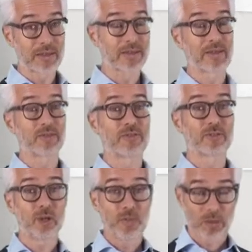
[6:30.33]
this is a
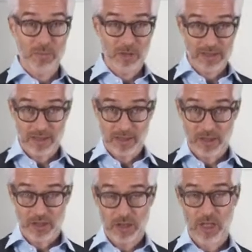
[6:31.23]
formal
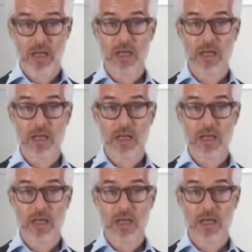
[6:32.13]
representation